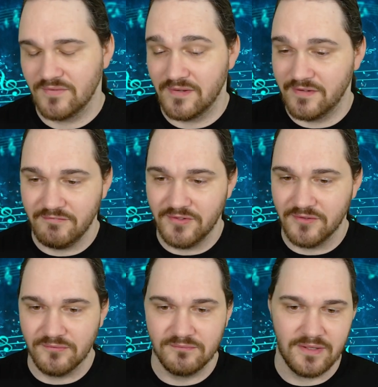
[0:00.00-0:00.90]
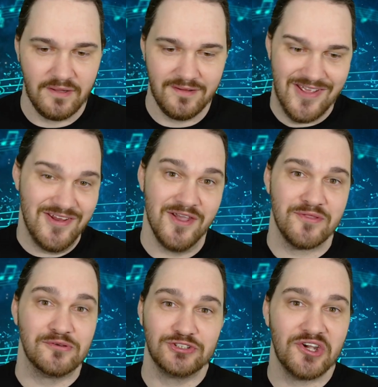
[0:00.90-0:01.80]
I don't even know, any
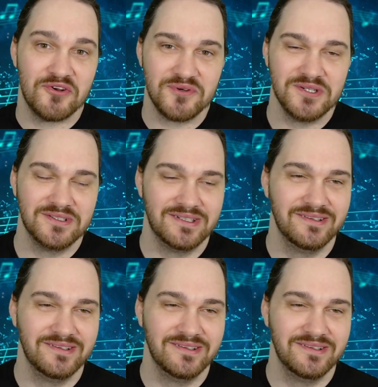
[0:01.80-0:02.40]
other genre